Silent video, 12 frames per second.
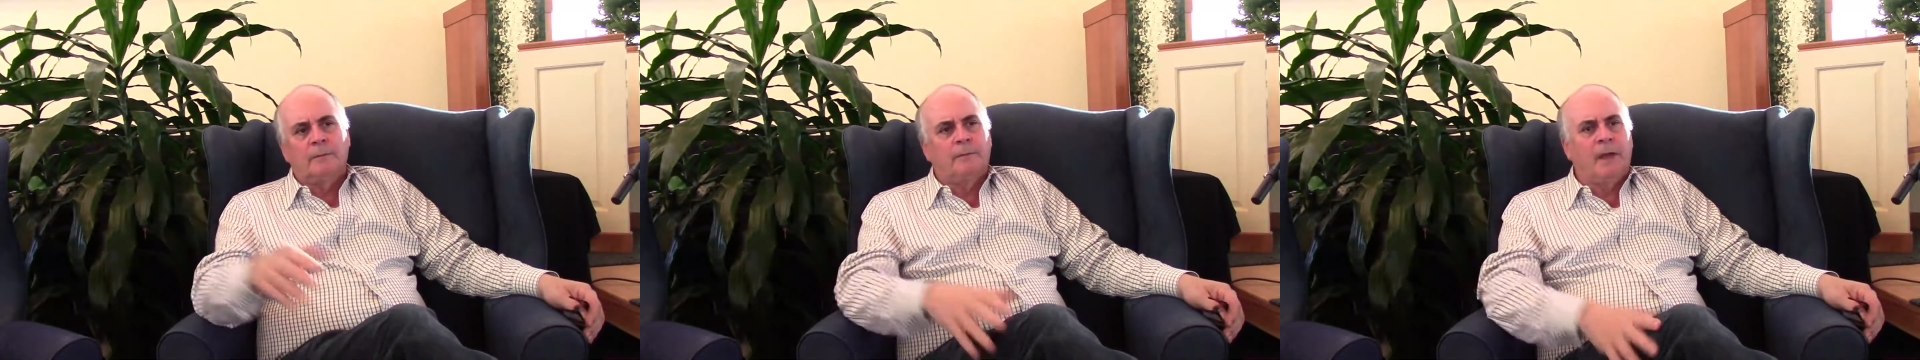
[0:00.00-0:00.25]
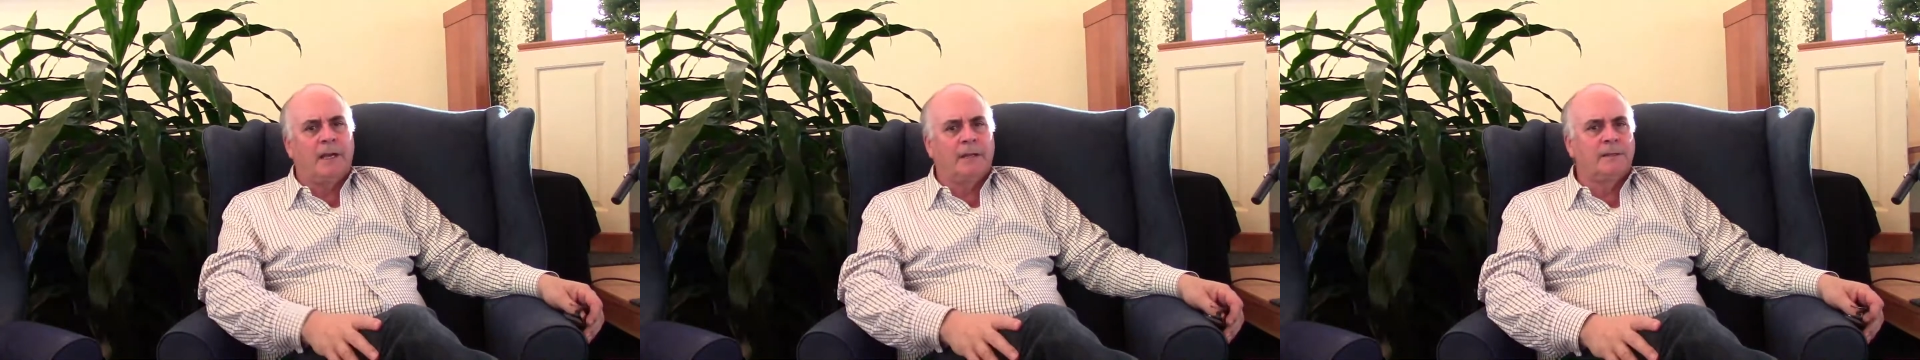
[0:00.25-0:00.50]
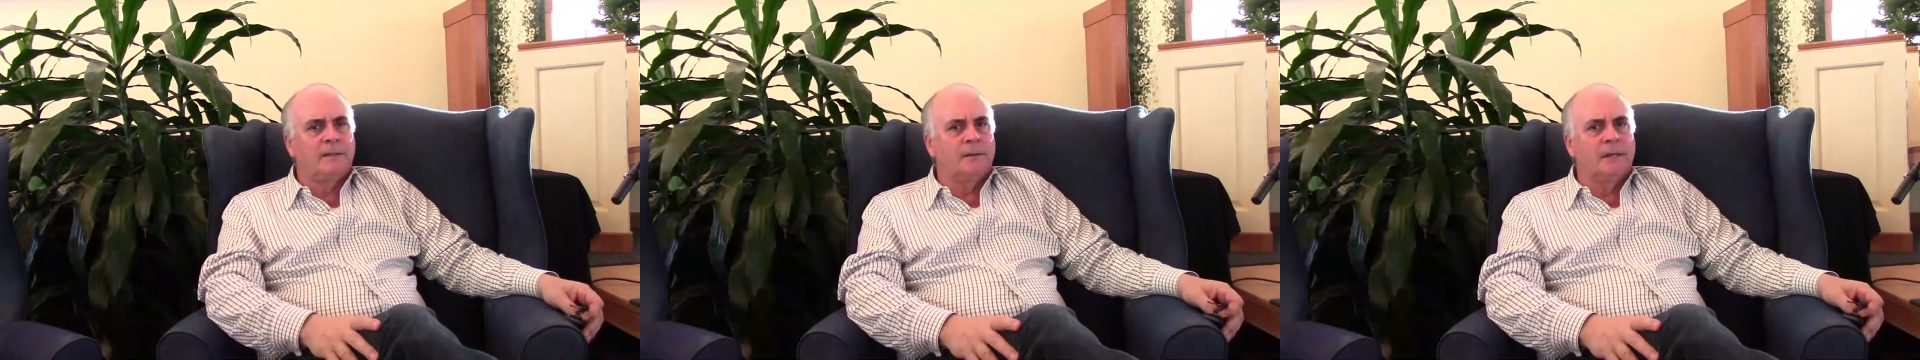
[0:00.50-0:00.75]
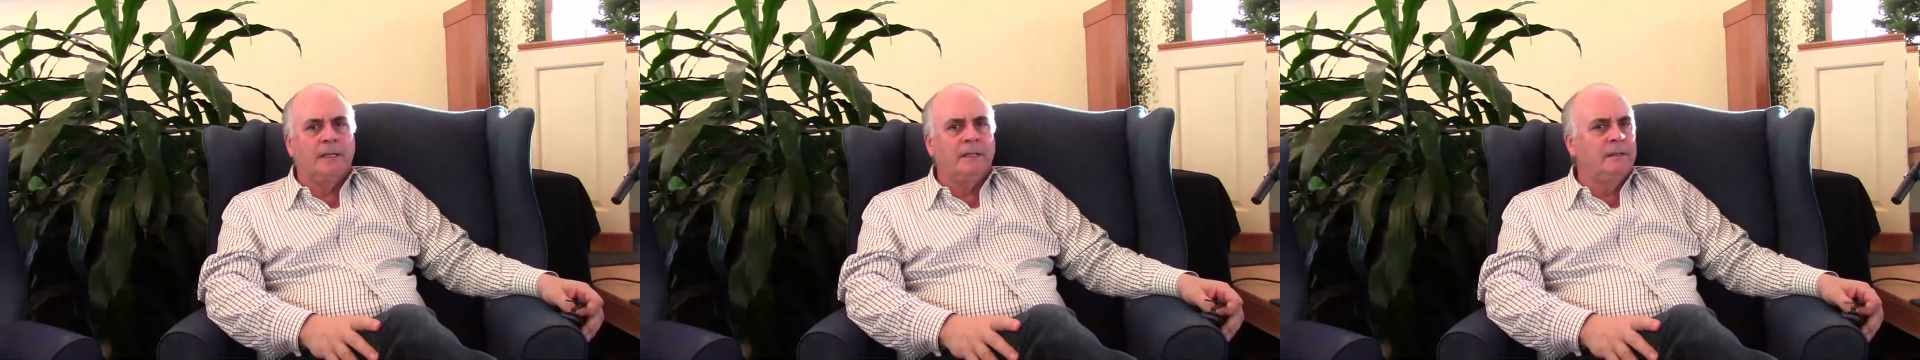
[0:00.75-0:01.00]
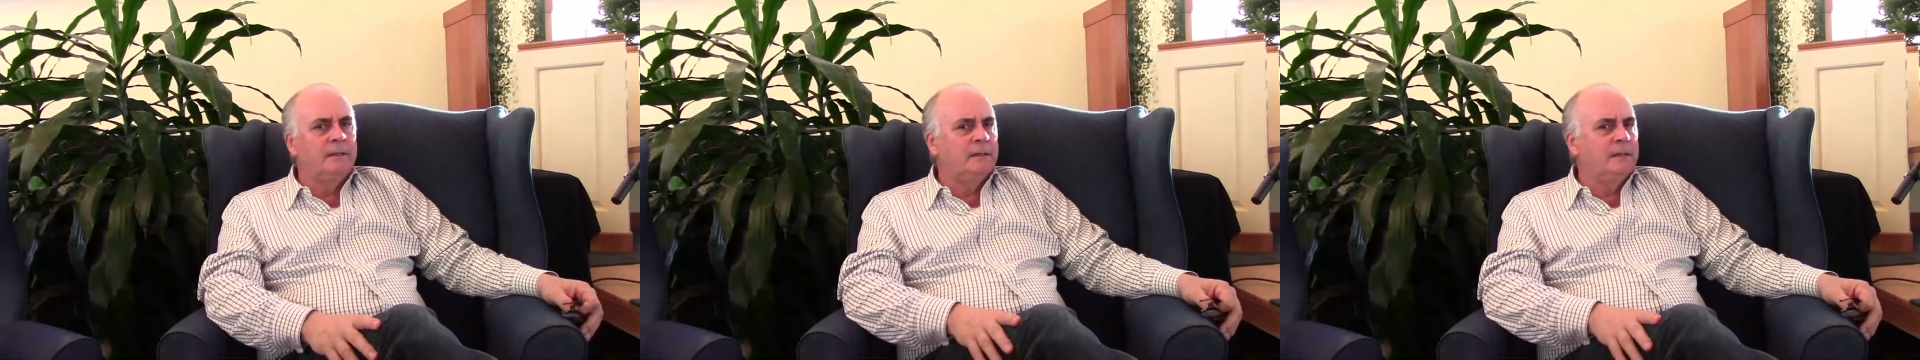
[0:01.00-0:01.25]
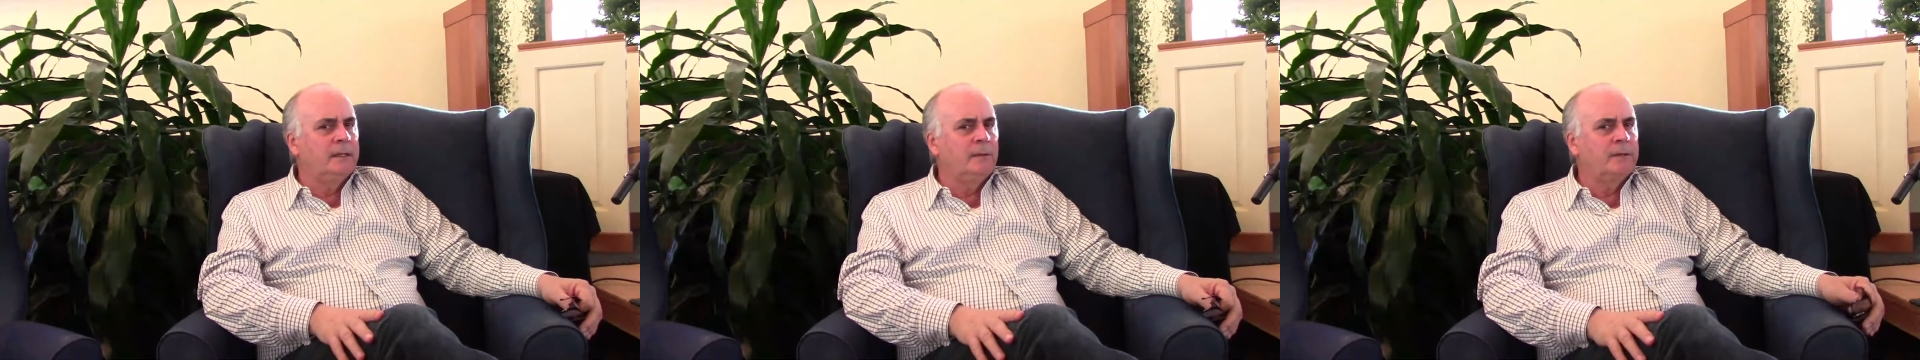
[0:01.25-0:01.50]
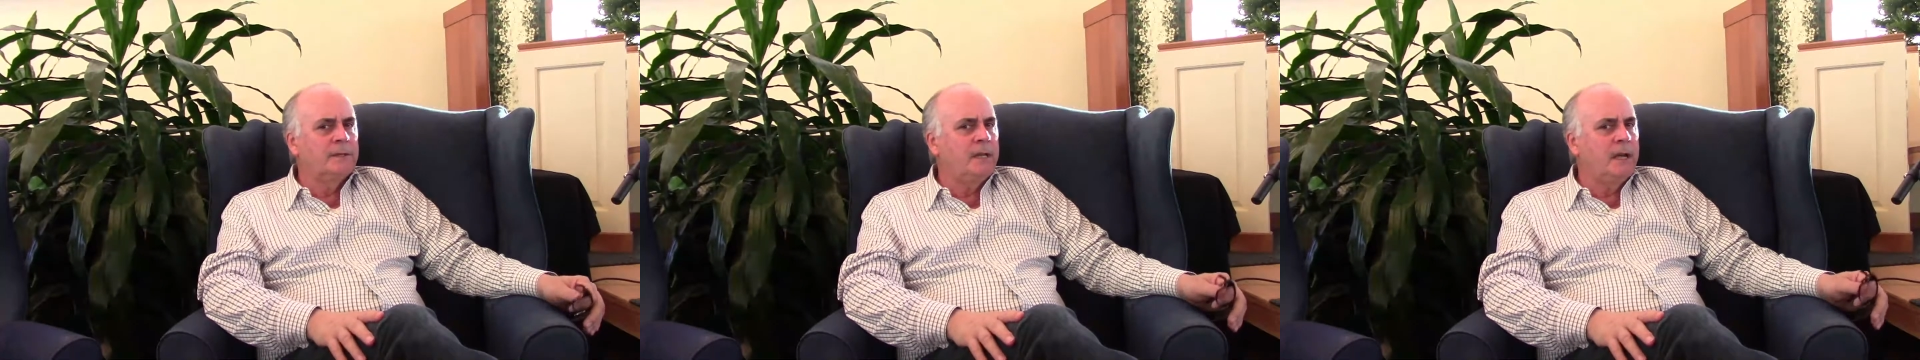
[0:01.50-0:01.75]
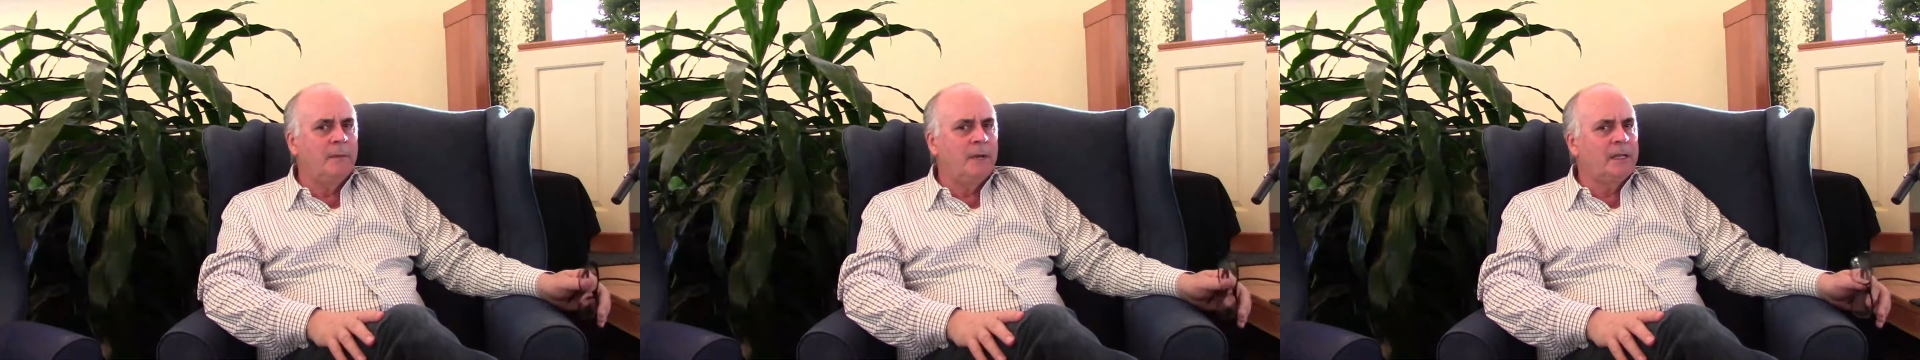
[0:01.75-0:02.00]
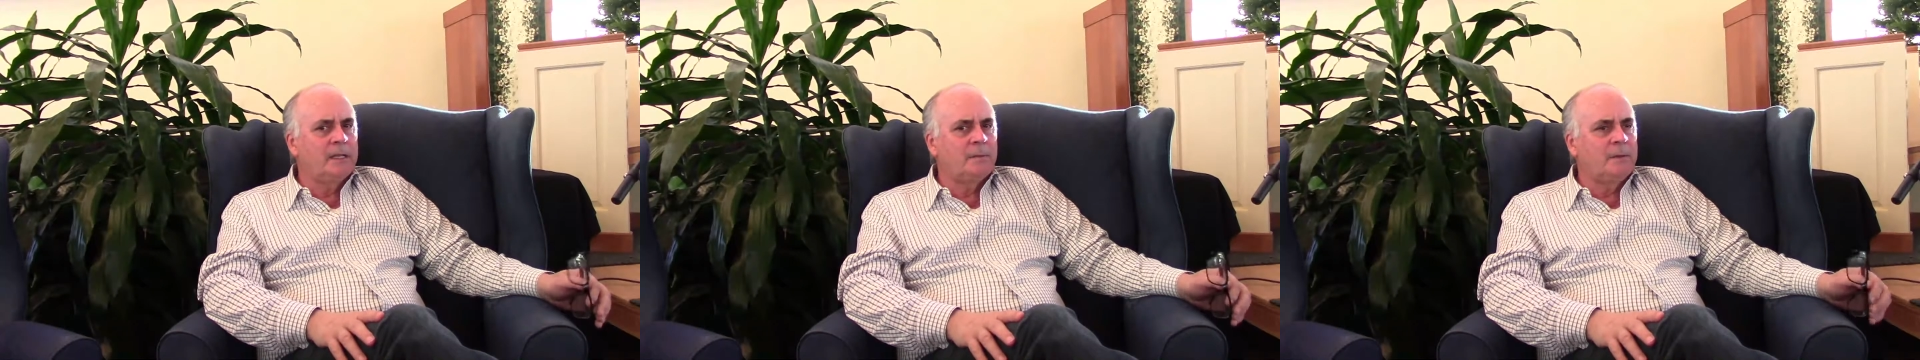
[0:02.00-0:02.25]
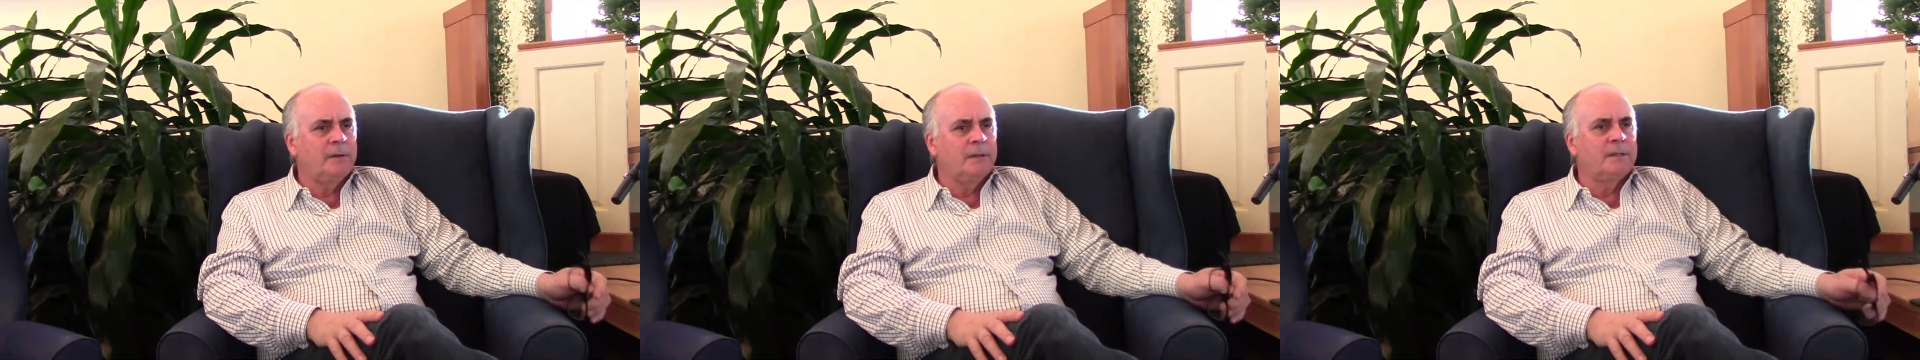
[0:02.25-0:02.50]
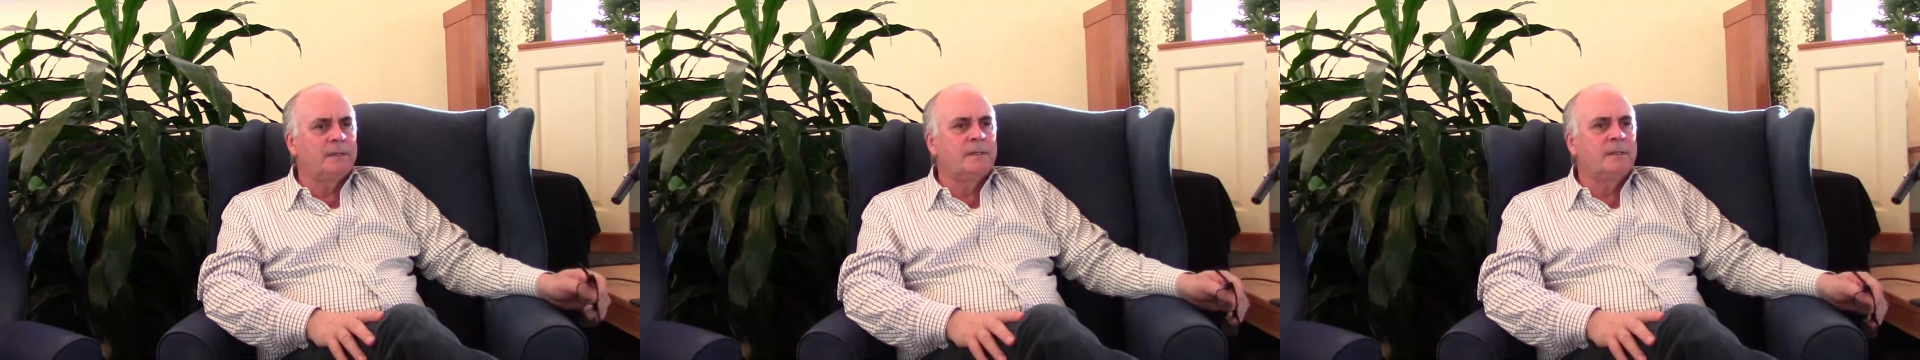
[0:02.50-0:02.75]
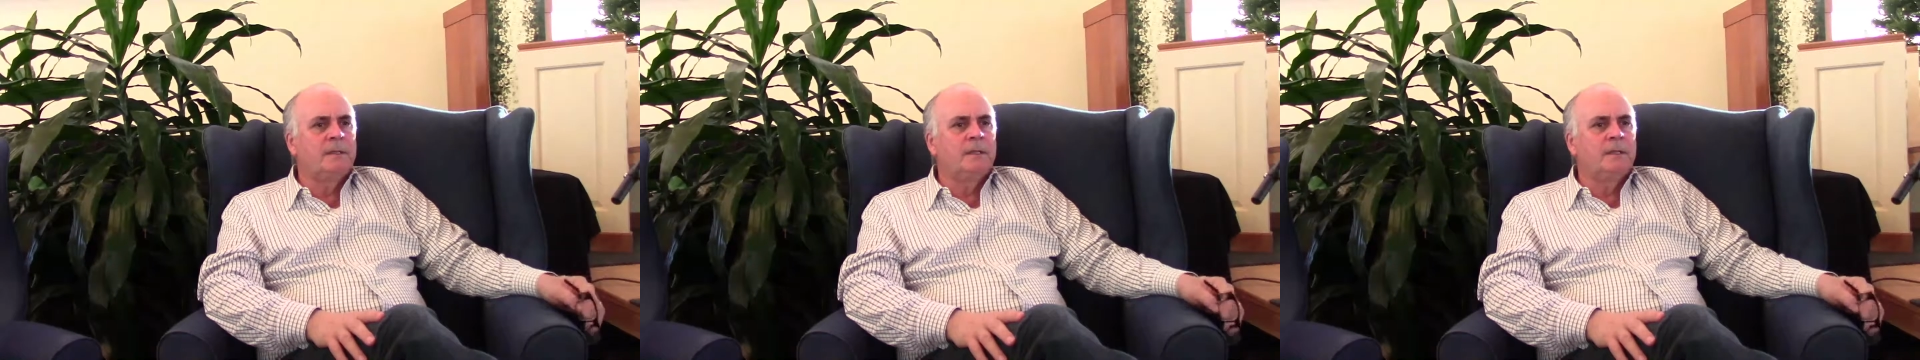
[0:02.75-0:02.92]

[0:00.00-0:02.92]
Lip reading: pastor." That was not my experience.